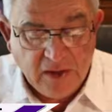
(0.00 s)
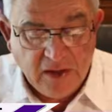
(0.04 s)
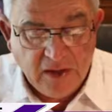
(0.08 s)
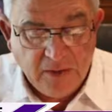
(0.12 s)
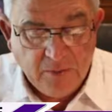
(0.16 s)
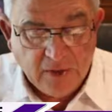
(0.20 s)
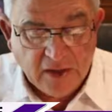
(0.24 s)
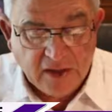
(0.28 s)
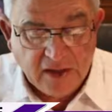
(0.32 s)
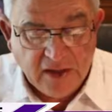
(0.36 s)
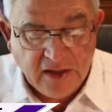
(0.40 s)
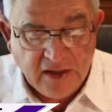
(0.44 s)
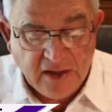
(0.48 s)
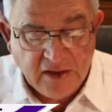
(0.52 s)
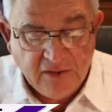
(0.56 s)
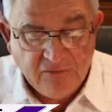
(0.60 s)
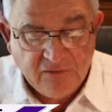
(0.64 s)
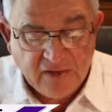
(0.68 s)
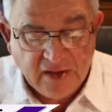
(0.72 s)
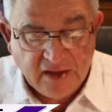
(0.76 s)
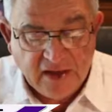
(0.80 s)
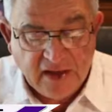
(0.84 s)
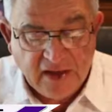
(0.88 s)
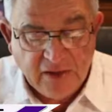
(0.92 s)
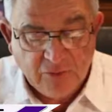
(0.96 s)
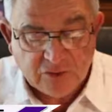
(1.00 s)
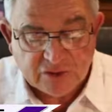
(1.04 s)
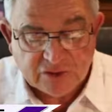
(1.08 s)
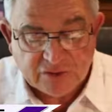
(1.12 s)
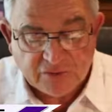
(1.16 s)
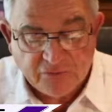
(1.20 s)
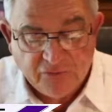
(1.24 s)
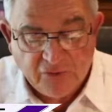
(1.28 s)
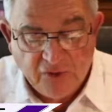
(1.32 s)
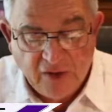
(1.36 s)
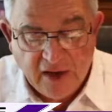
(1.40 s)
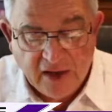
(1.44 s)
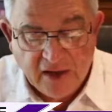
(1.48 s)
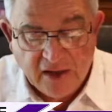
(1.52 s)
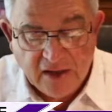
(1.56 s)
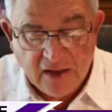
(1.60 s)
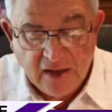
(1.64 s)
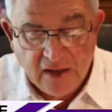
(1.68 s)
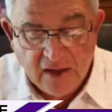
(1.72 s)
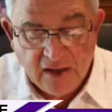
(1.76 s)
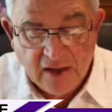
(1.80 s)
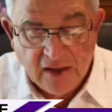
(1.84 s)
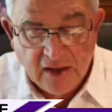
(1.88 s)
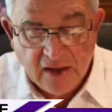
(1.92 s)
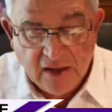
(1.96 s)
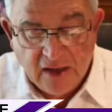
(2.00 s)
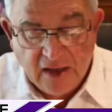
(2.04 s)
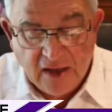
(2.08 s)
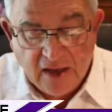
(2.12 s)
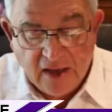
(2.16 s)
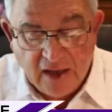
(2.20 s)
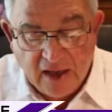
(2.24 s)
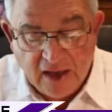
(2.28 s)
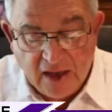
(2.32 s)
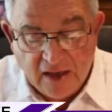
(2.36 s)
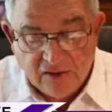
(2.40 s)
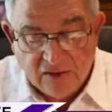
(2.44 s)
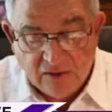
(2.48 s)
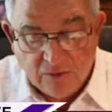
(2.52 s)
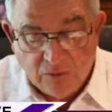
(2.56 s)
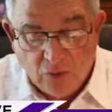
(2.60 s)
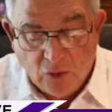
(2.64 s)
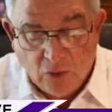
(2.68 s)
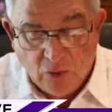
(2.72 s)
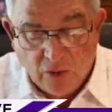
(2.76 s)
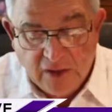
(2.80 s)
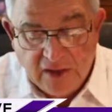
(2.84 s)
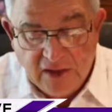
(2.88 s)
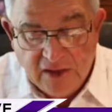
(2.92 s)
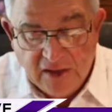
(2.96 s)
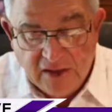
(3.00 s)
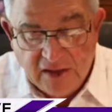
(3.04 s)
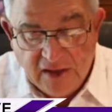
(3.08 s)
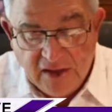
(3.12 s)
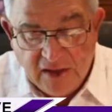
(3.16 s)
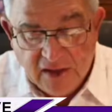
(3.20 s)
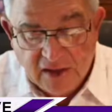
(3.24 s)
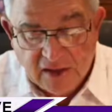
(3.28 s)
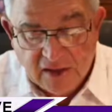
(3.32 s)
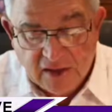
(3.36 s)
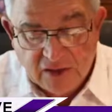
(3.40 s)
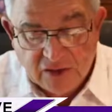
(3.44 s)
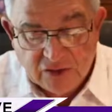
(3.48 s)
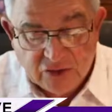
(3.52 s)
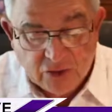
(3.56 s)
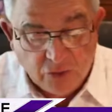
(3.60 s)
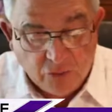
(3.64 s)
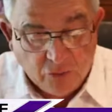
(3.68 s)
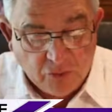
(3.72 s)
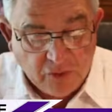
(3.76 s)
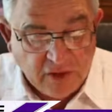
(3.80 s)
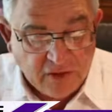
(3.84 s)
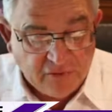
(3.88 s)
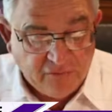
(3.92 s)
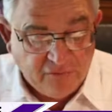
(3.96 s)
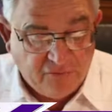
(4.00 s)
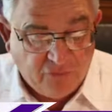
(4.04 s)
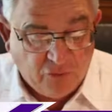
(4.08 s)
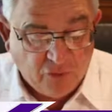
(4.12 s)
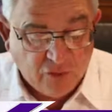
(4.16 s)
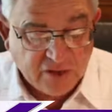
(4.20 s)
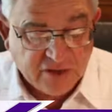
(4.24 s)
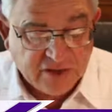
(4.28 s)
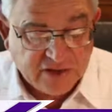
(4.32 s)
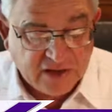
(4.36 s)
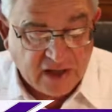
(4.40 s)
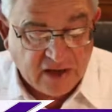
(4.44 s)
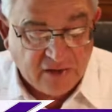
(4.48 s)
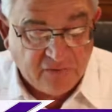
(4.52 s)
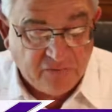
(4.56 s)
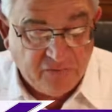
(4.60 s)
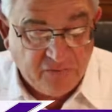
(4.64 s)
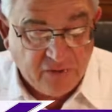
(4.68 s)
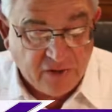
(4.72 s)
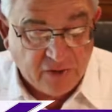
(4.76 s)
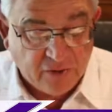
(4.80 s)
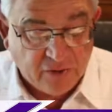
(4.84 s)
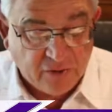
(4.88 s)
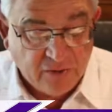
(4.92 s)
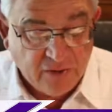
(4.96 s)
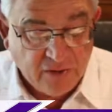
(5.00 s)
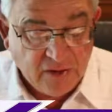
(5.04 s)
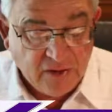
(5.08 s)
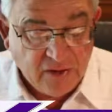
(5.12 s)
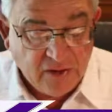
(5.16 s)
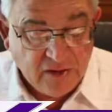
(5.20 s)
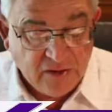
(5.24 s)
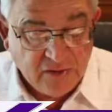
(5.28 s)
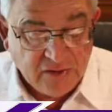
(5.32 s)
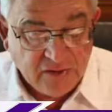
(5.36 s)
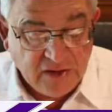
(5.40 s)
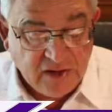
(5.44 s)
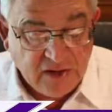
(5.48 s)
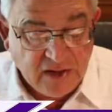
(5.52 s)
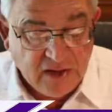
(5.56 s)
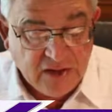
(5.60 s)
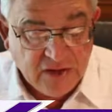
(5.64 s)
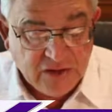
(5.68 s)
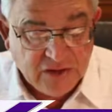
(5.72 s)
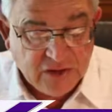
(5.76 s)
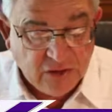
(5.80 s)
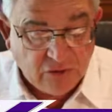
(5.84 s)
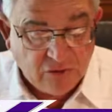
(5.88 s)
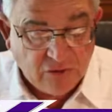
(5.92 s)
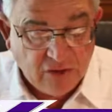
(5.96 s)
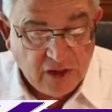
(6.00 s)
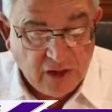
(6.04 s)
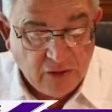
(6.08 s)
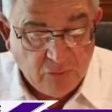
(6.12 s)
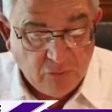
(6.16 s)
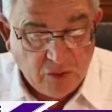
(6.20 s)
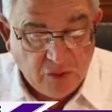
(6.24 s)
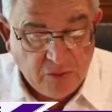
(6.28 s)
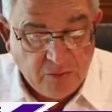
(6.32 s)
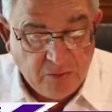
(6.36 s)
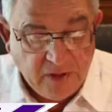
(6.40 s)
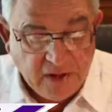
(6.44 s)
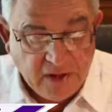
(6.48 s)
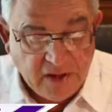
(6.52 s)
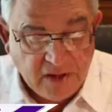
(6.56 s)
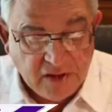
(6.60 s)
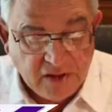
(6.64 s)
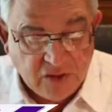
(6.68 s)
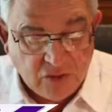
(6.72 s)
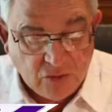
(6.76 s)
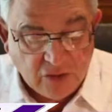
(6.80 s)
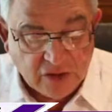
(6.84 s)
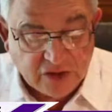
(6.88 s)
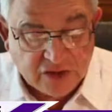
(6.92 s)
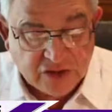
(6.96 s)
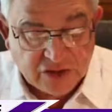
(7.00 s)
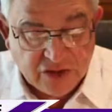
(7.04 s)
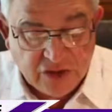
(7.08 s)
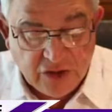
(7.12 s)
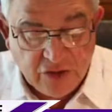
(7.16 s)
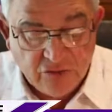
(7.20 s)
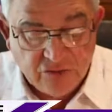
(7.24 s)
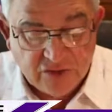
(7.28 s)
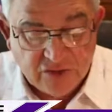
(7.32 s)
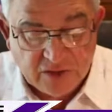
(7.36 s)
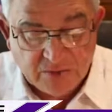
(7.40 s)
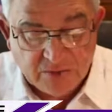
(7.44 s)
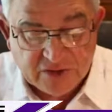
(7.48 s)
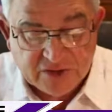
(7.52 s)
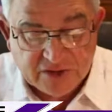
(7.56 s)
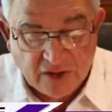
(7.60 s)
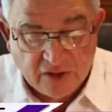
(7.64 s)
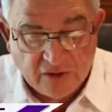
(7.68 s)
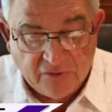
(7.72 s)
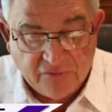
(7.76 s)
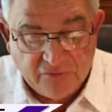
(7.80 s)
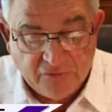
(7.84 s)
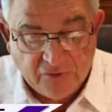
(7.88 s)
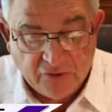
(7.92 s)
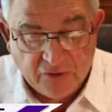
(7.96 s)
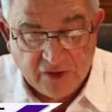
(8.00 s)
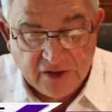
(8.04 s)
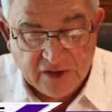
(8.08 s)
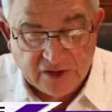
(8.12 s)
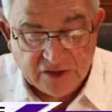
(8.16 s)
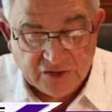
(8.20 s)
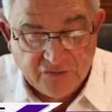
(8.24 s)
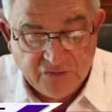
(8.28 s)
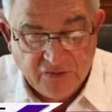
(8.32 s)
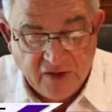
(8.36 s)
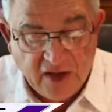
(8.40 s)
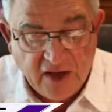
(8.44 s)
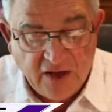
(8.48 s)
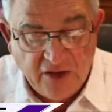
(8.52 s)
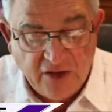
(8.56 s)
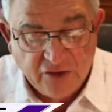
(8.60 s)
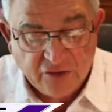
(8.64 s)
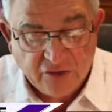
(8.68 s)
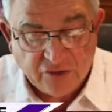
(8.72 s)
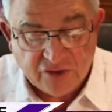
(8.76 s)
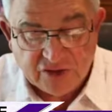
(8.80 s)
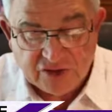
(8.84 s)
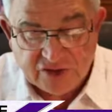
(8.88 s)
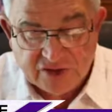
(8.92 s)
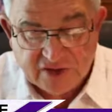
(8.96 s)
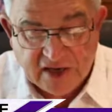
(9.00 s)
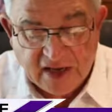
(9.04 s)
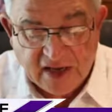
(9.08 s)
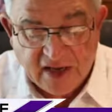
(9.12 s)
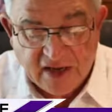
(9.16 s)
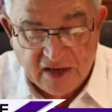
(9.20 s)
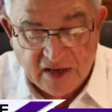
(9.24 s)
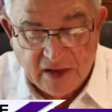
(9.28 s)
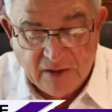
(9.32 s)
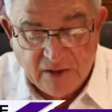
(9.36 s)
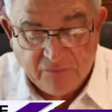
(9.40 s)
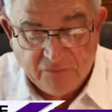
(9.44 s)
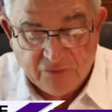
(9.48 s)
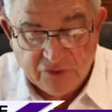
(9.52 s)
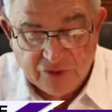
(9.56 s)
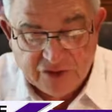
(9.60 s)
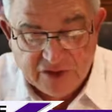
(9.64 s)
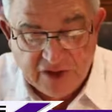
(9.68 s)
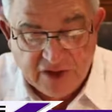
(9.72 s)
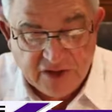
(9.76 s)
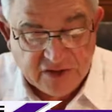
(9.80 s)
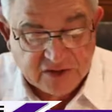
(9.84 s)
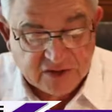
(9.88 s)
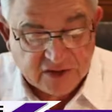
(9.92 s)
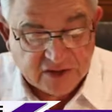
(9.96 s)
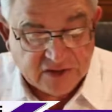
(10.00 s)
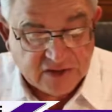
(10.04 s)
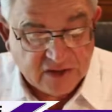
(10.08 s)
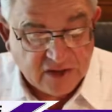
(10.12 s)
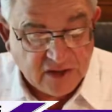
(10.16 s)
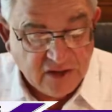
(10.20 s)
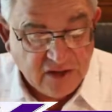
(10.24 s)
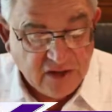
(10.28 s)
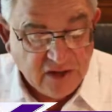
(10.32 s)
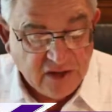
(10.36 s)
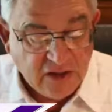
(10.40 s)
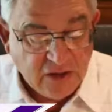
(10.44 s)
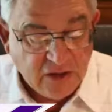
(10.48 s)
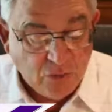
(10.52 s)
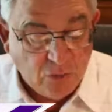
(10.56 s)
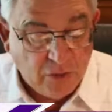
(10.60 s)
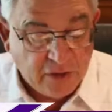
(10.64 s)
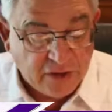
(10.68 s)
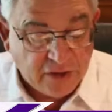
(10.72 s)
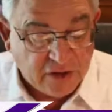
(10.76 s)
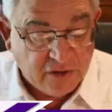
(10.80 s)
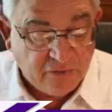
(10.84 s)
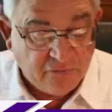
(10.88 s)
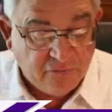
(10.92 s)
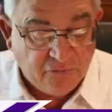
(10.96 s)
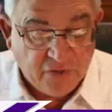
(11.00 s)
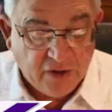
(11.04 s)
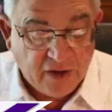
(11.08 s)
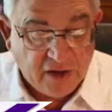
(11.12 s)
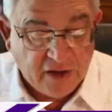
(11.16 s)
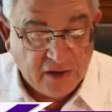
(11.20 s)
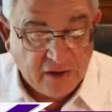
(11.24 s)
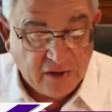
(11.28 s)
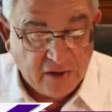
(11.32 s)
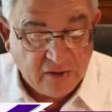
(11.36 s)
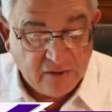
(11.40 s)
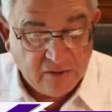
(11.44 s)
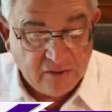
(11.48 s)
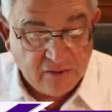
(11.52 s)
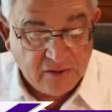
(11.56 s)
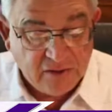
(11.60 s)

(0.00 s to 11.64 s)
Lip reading: he believed that he was afraid, and the more he did to reinforce that fear, the easier it would be to excuse himself for his failure to stand up for Jesus when confronted.